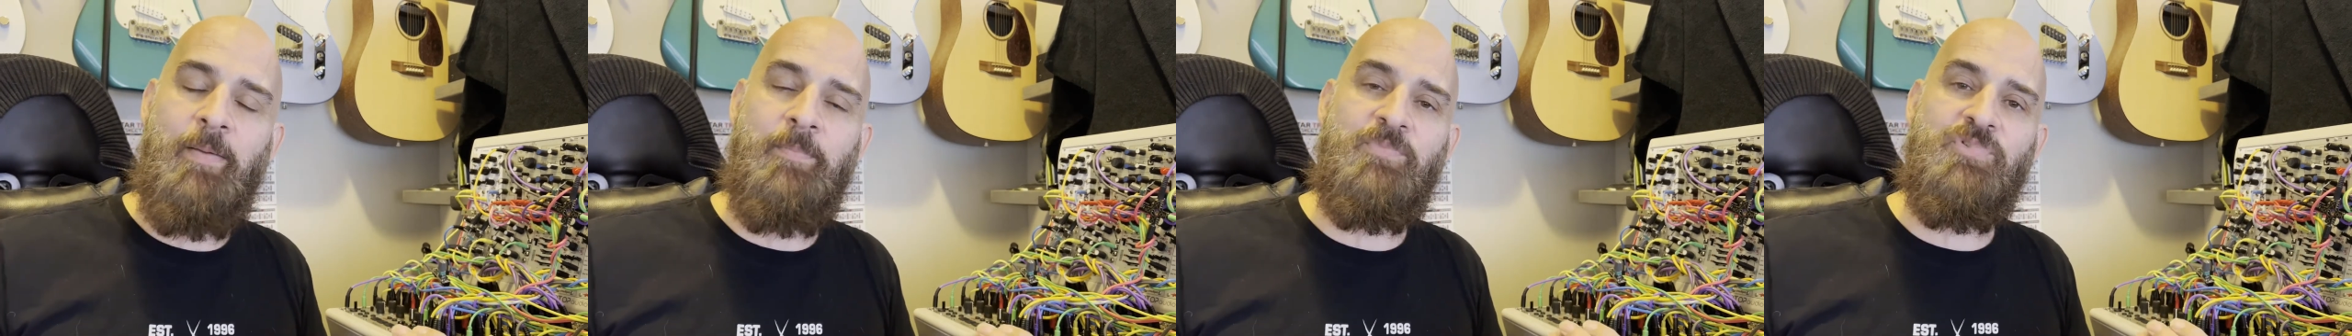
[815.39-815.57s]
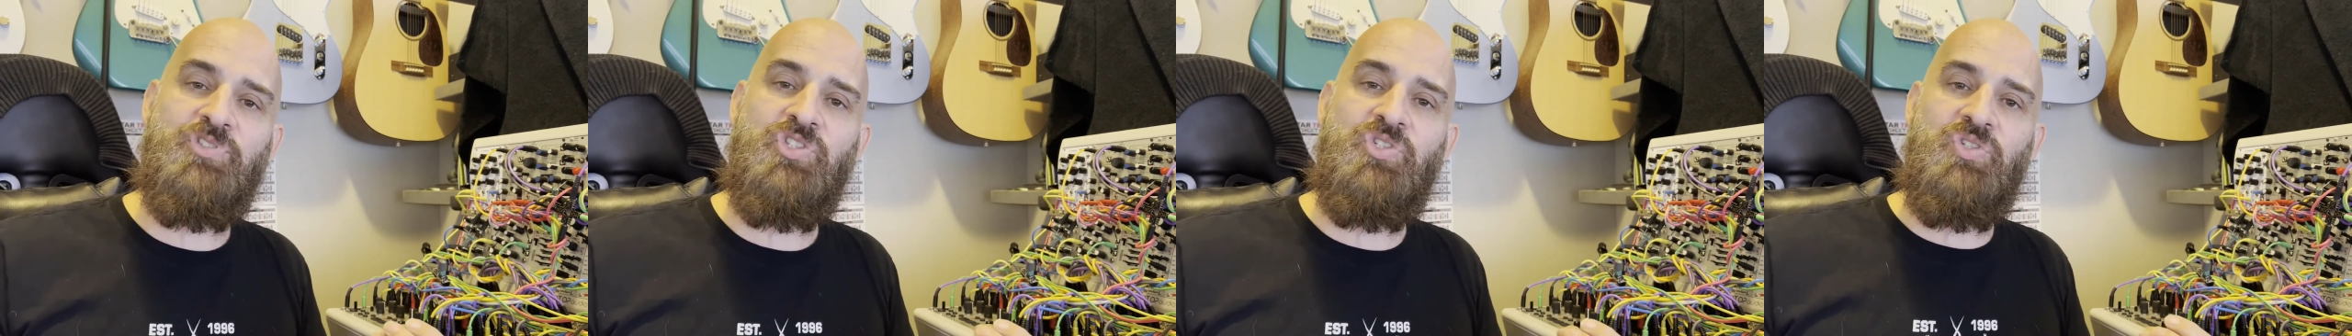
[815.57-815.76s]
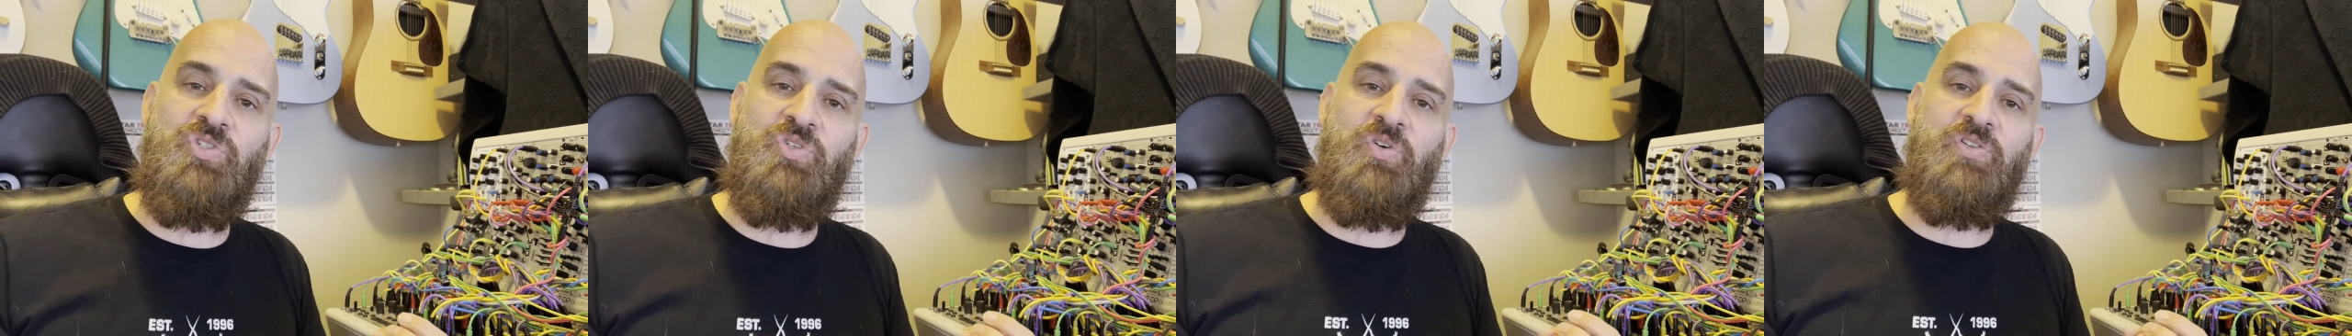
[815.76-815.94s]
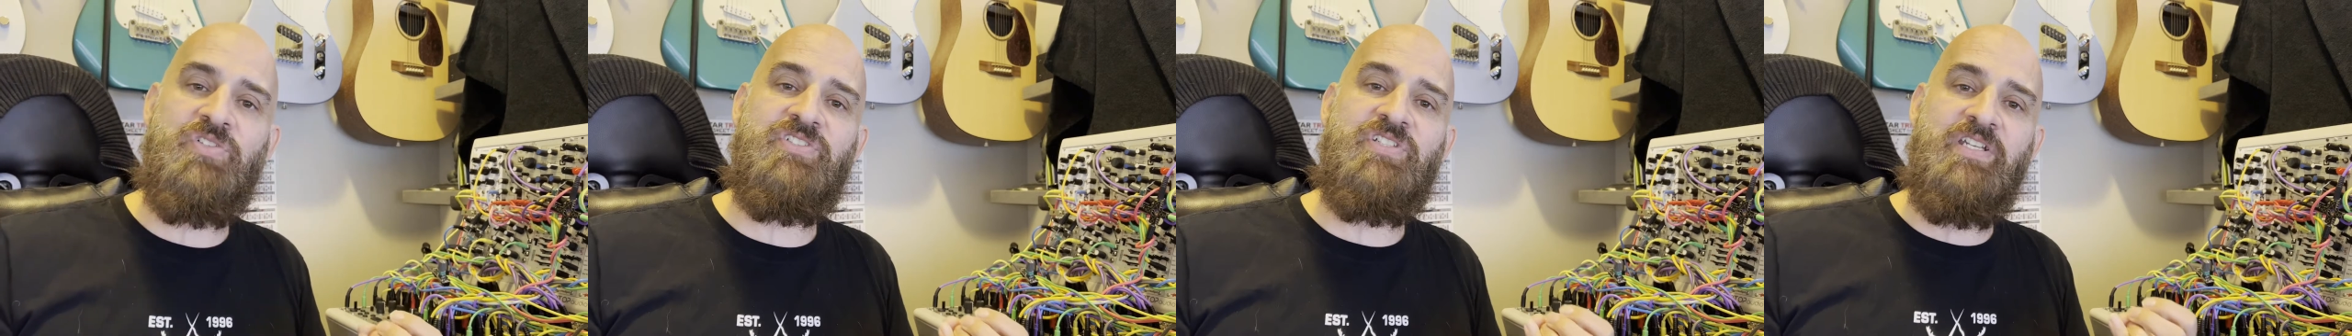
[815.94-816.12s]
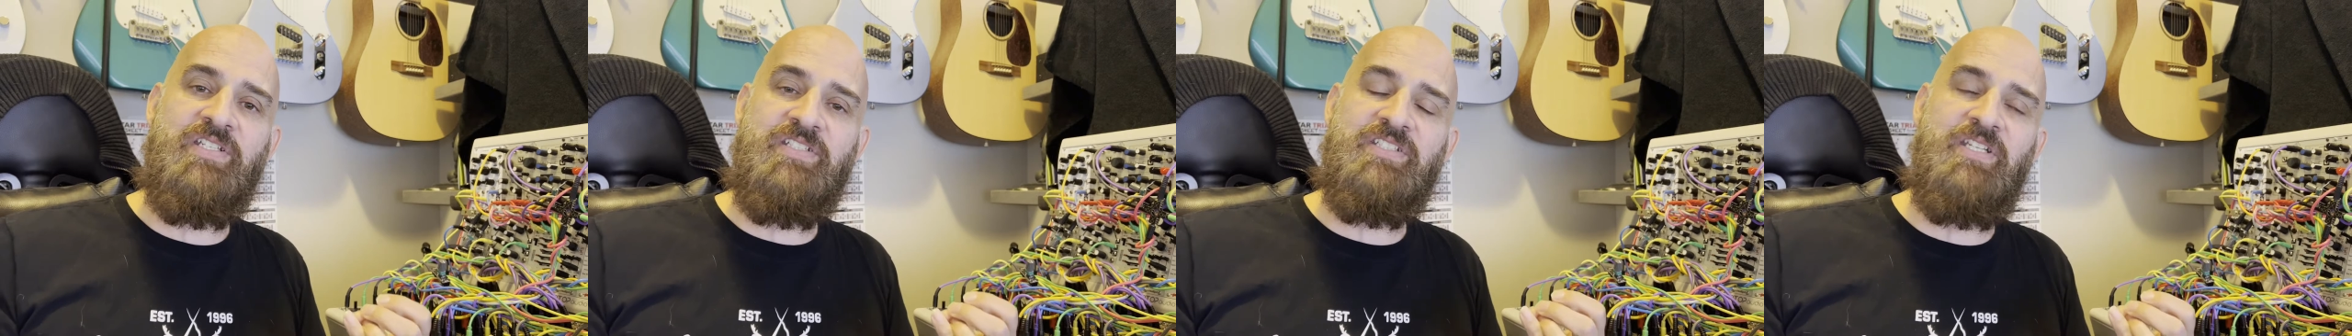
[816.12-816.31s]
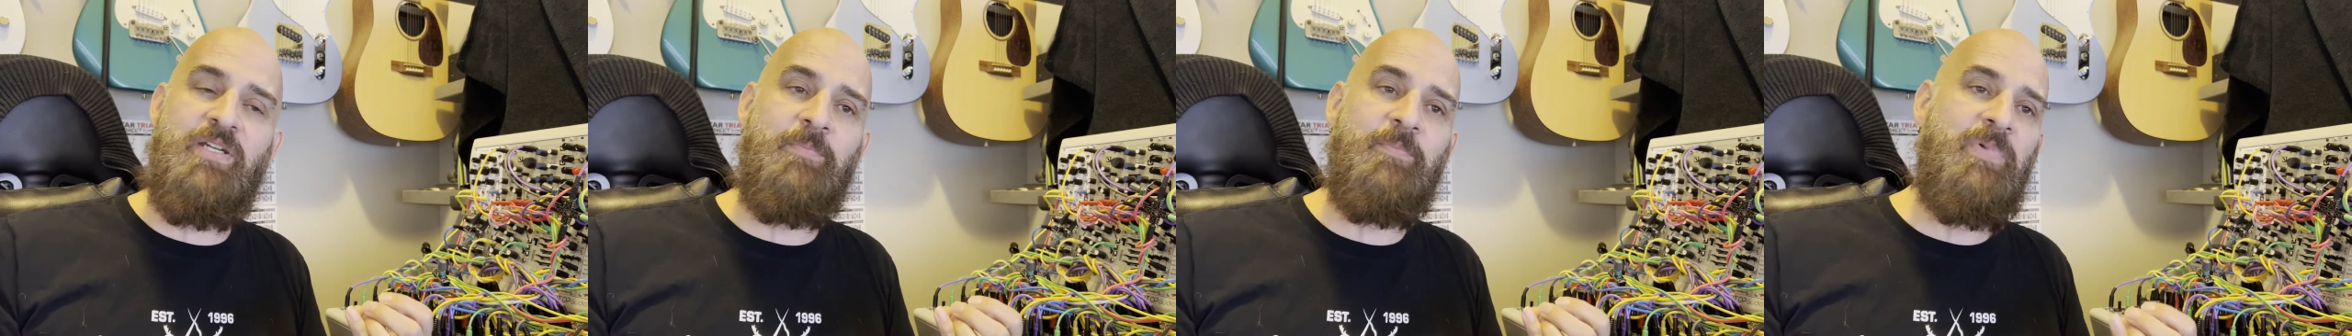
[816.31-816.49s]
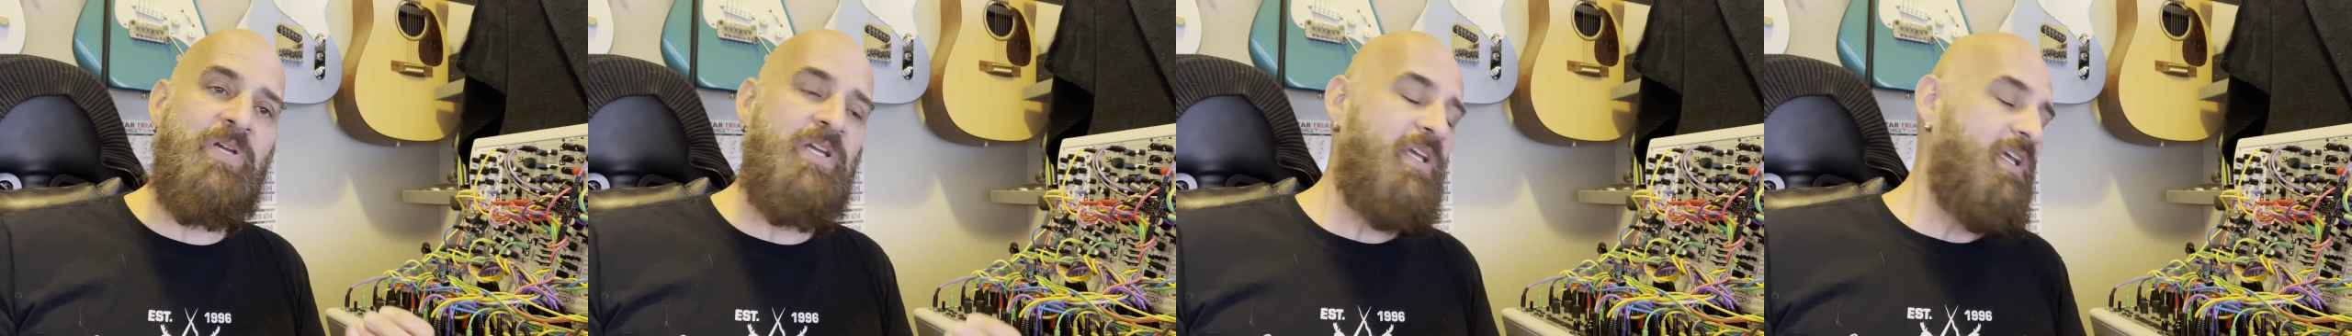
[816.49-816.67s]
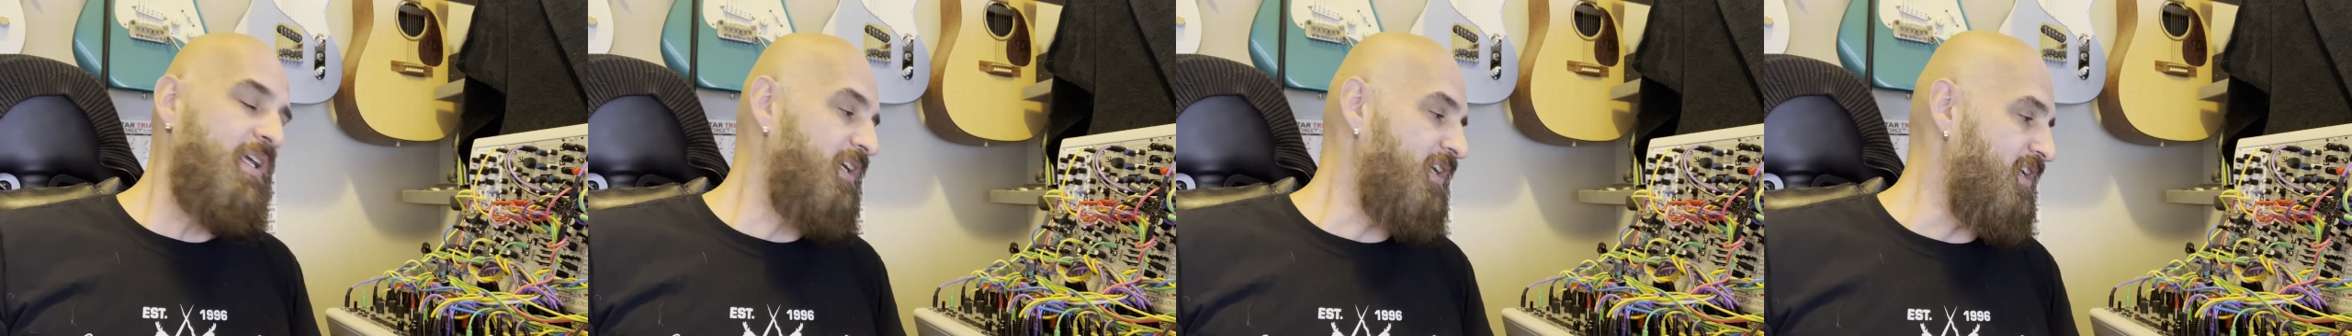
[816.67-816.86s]
to your system,
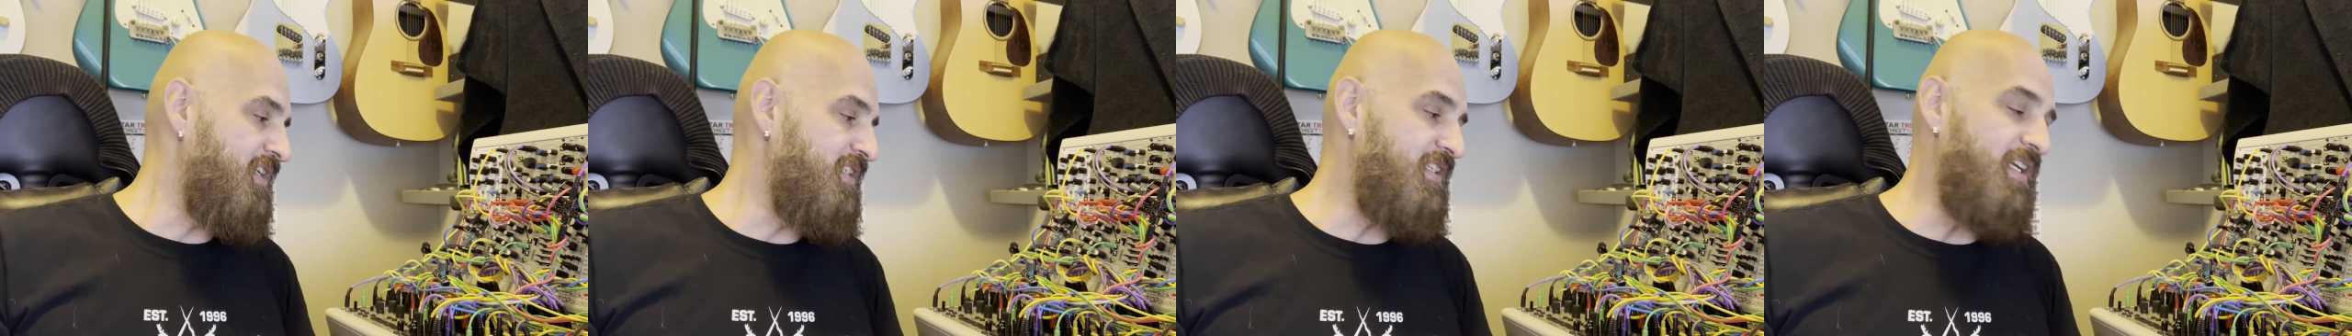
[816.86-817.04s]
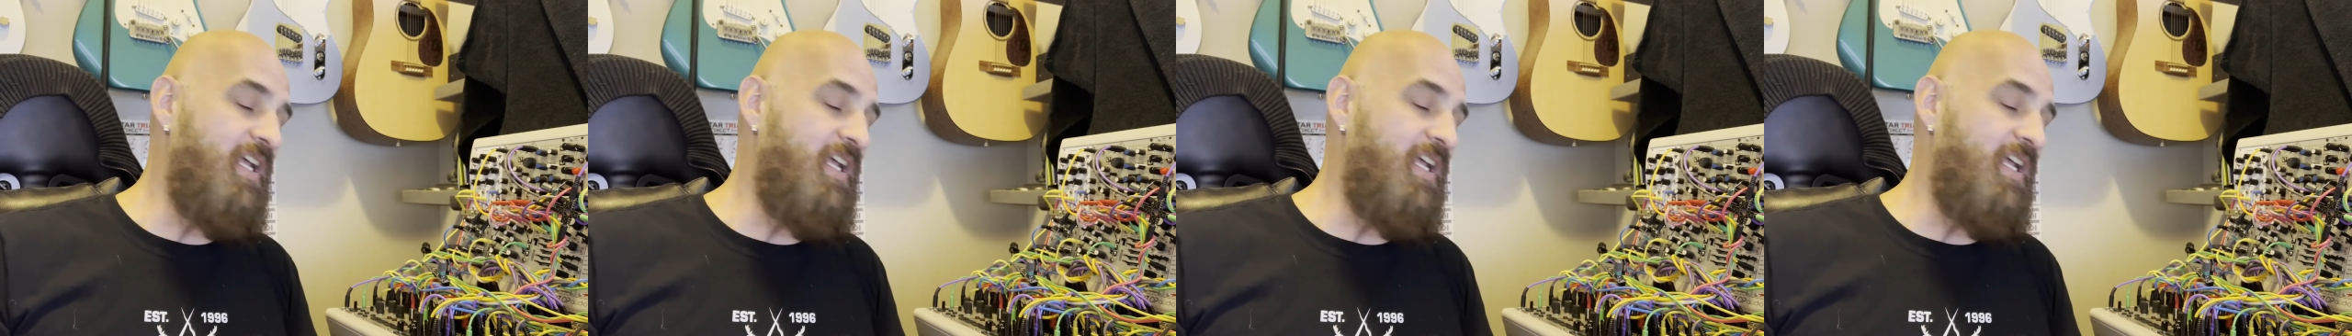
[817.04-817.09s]
because